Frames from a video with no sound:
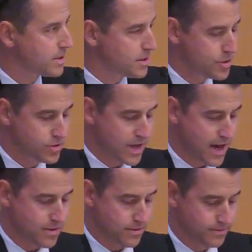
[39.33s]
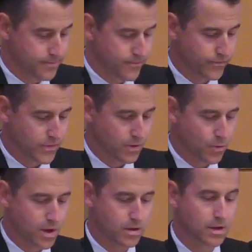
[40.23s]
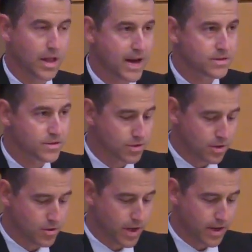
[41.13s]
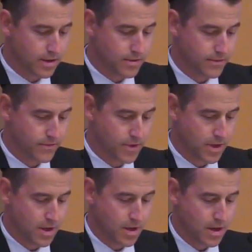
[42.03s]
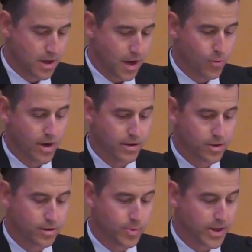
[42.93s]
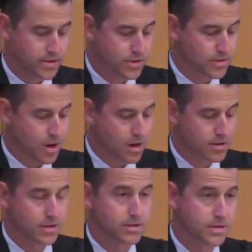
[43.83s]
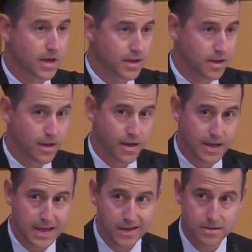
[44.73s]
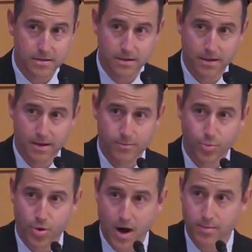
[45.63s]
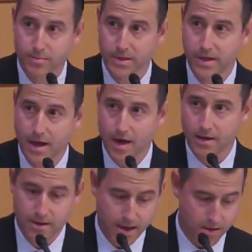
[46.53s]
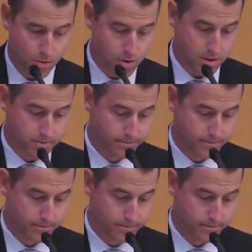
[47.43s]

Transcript: in a new town, where her classes are located, and where the good places are to study and eat, and probably not in that order.